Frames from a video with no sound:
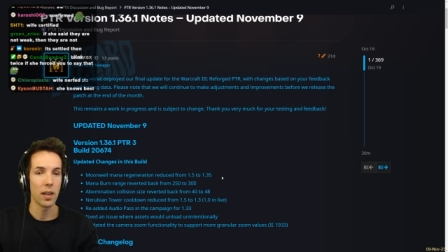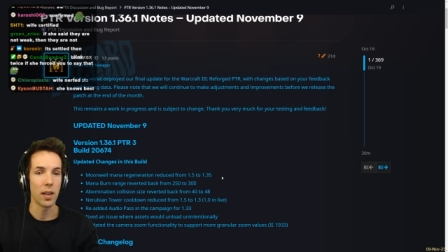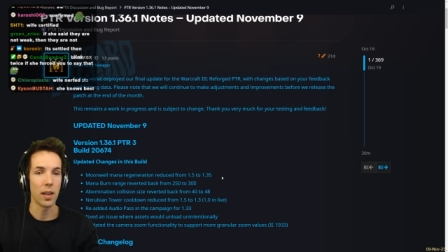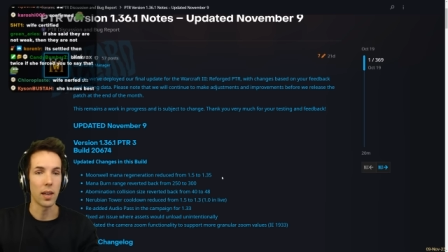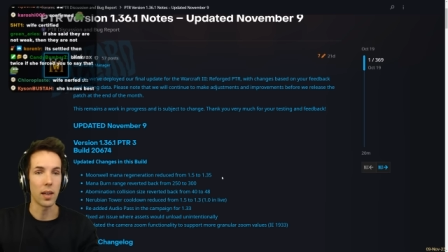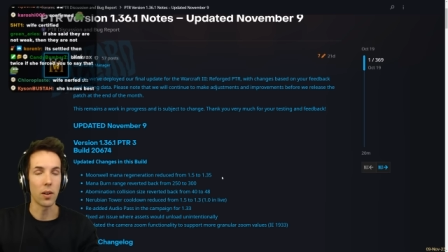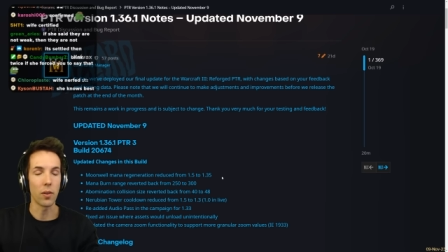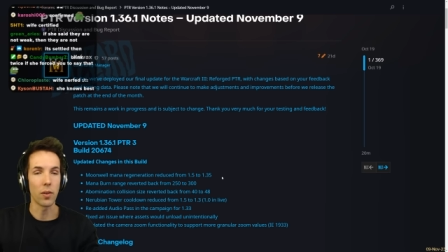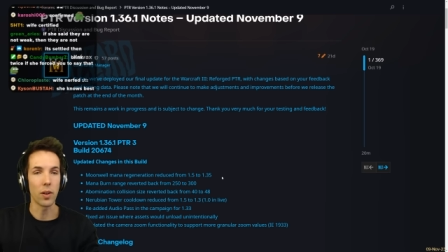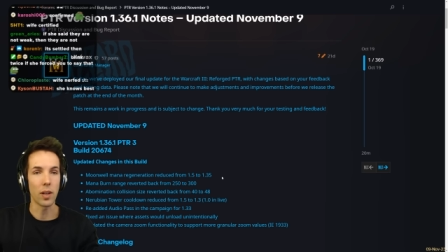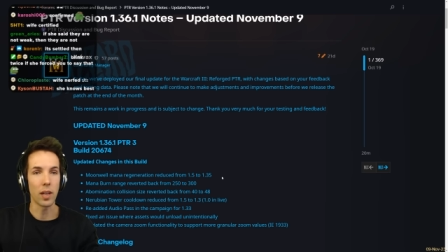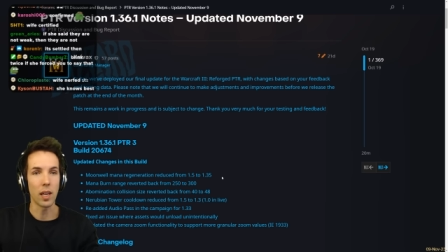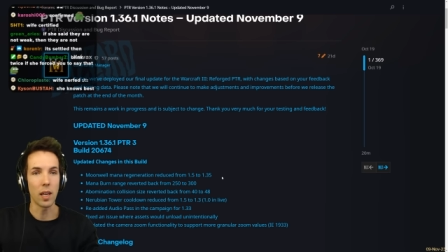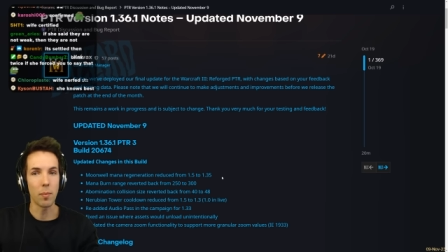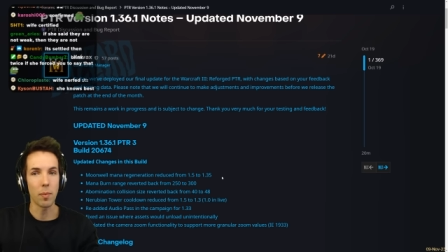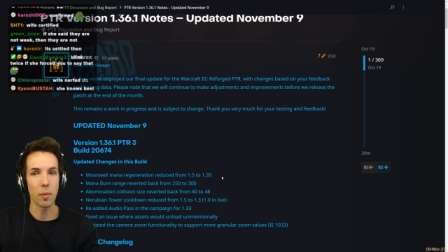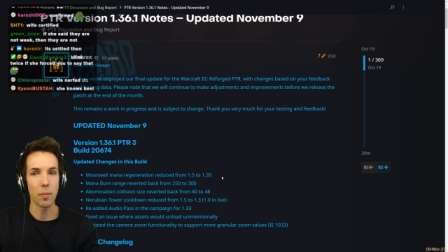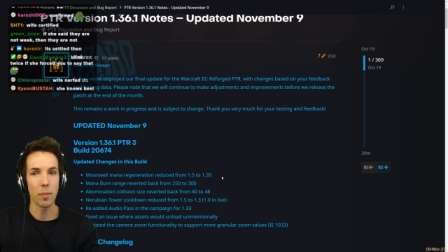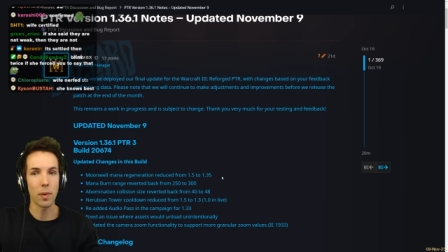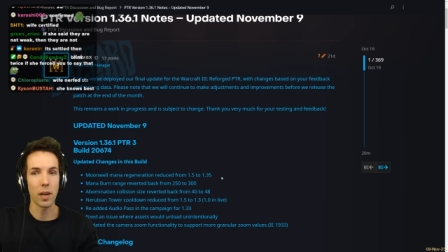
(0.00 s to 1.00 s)
including
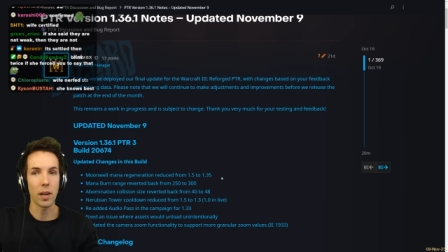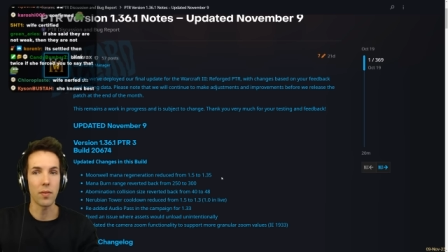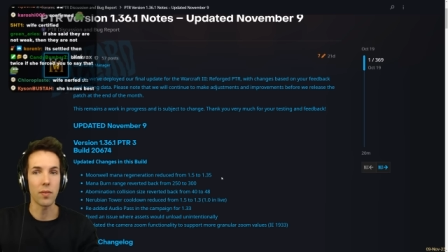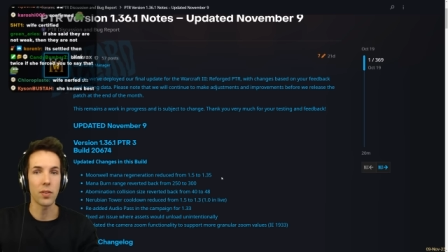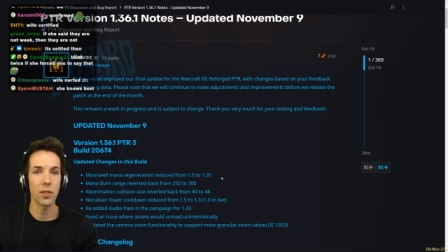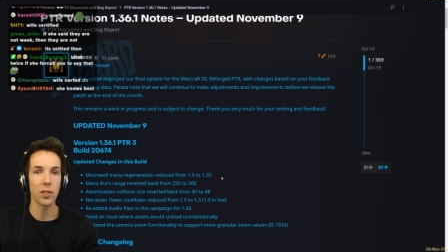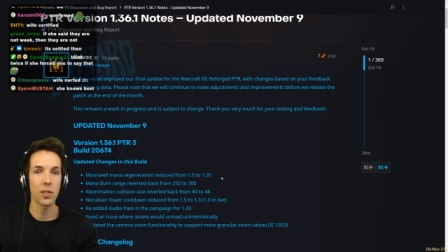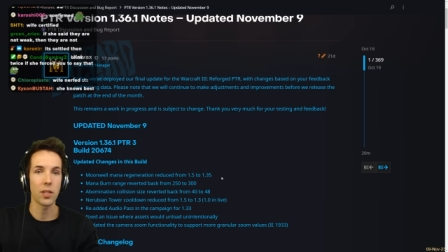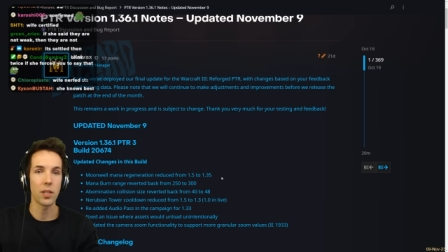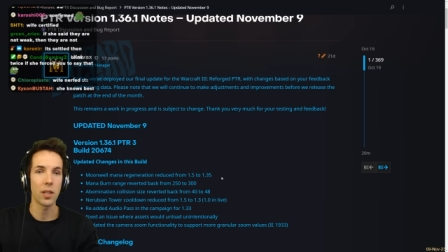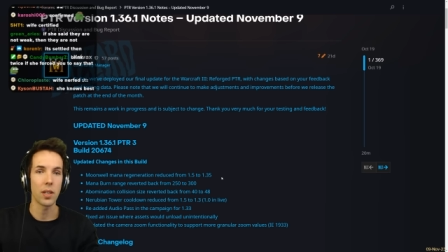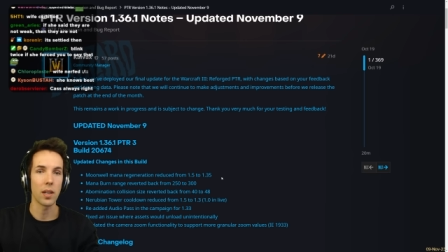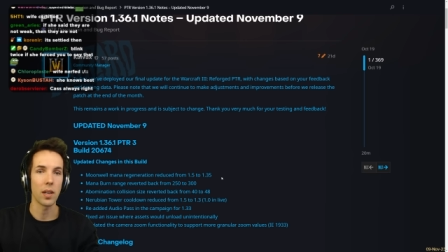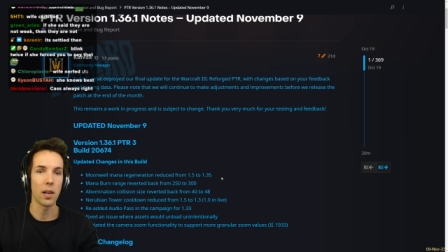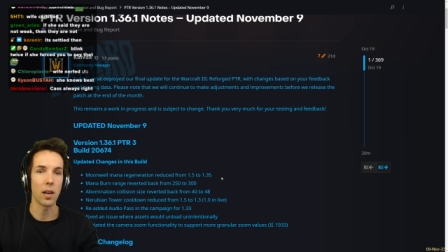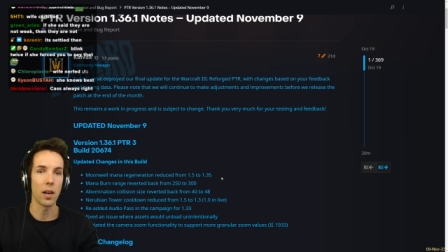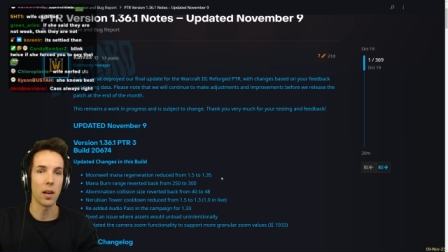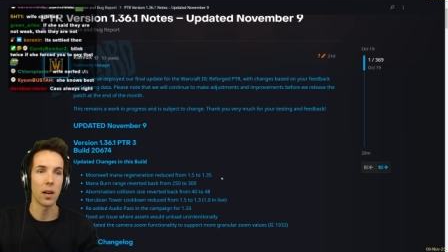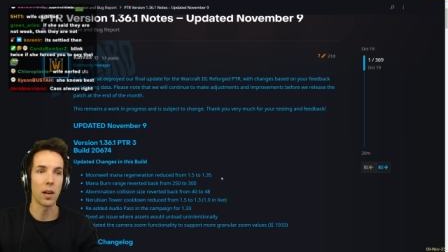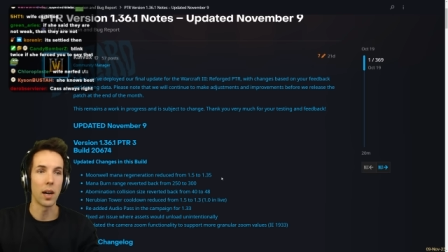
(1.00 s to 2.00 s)
Keeper buffs,
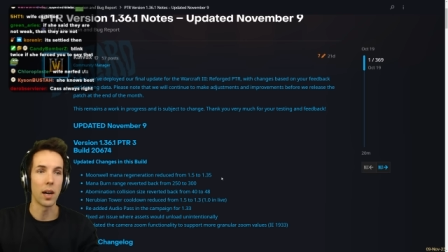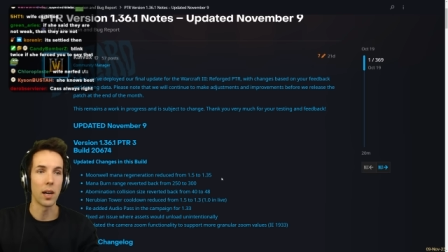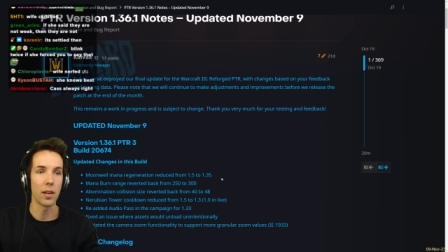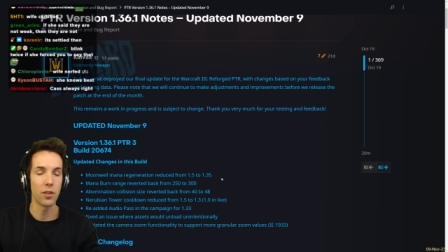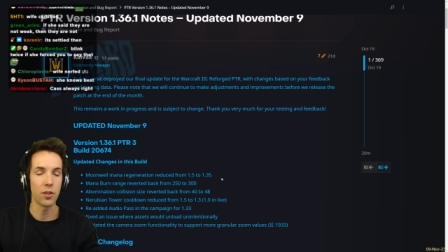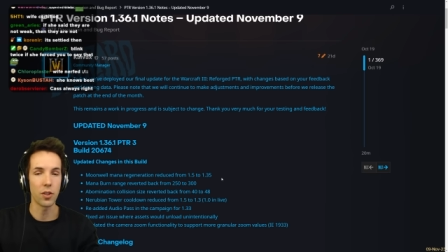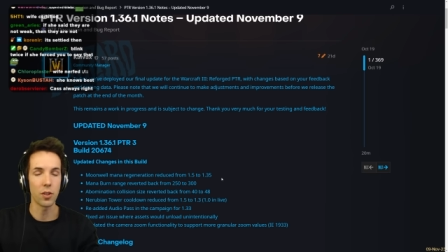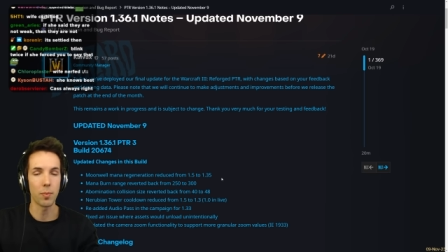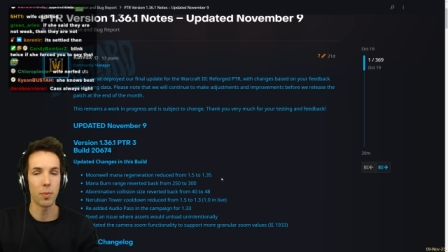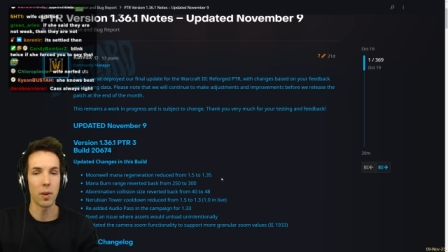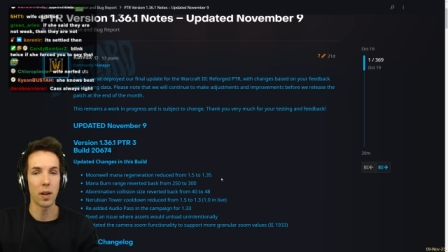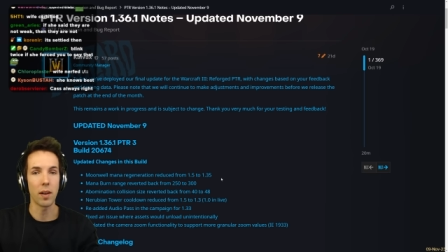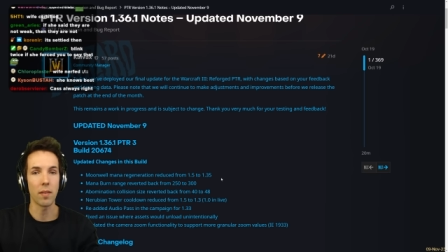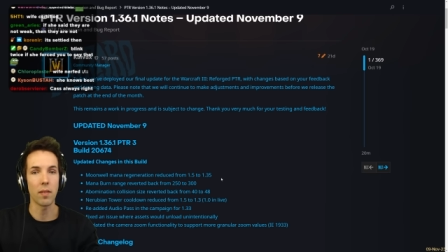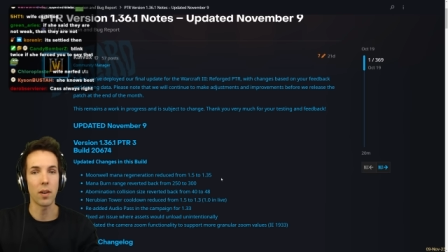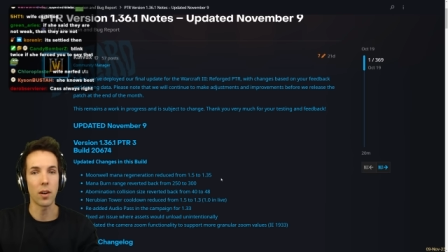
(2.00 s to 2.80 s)
uh, Hunter's buff,